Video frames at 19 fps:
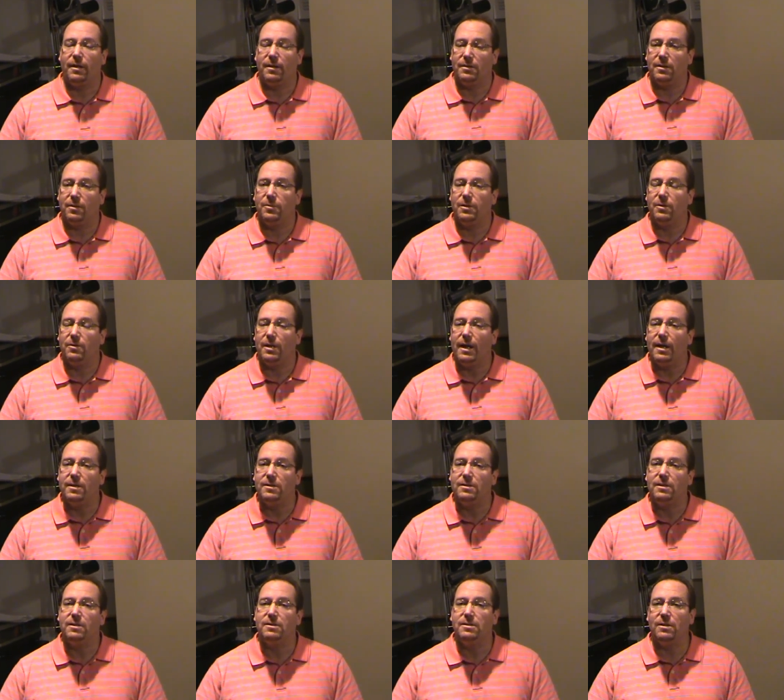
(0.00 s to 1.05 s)
at
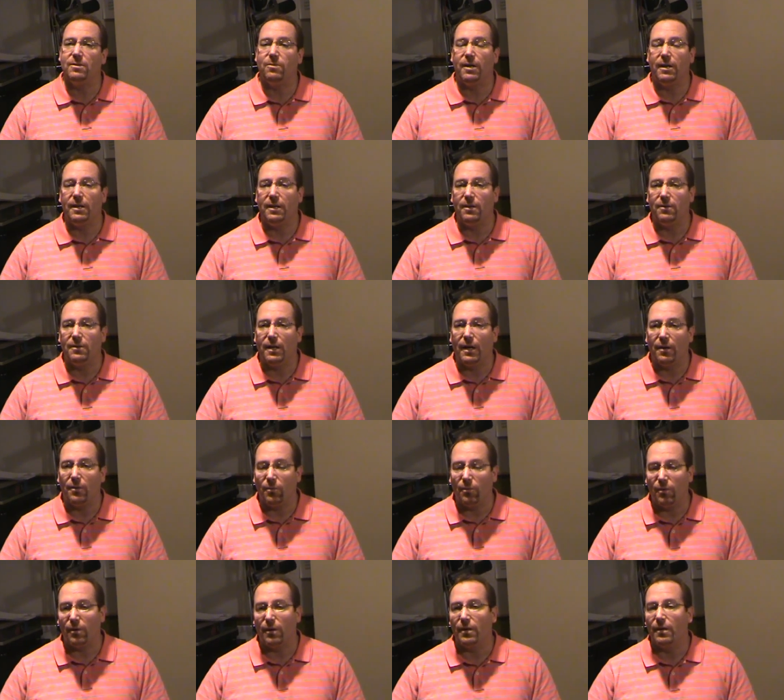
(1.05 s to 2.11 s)

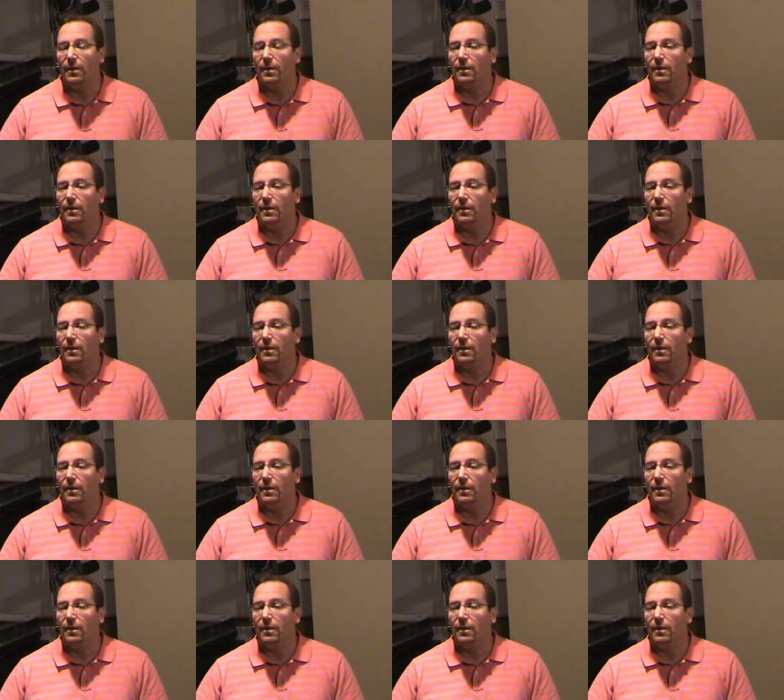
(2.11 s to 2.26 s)
wkccradio.org,